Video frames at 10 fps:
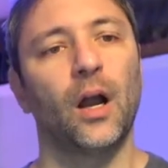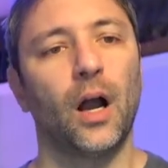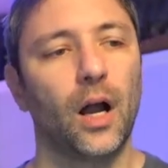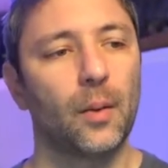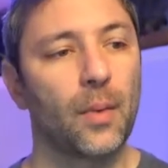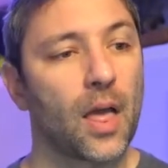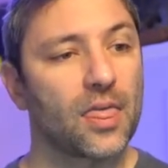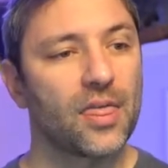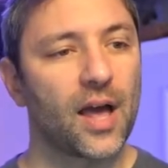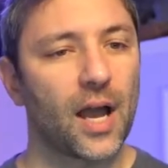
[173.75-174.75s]

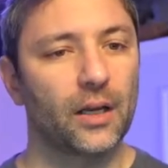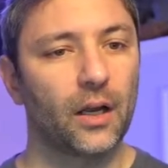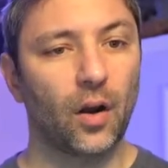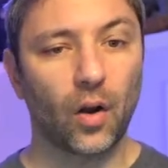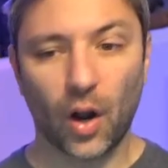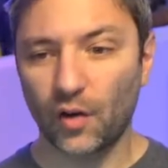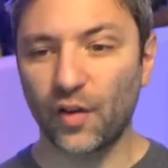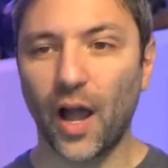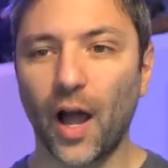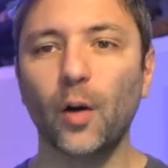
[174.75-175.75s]
that have
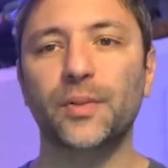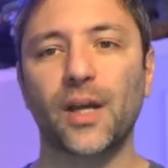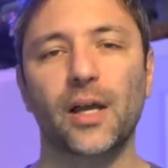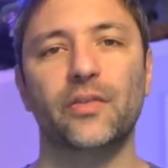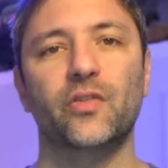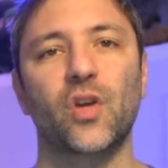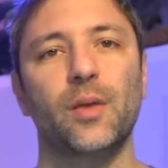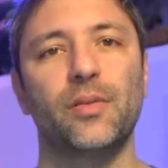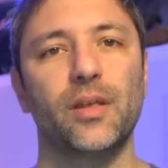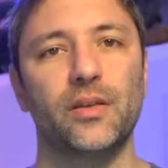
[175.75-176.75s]
helped us
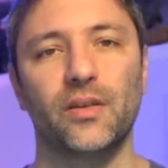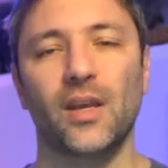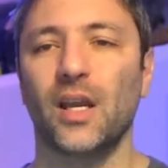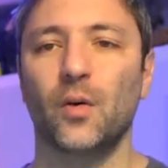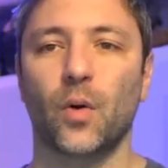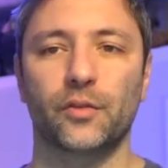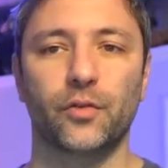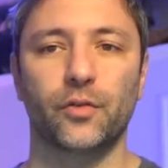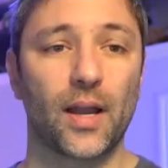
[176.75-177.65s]
shape this in a wonderful way.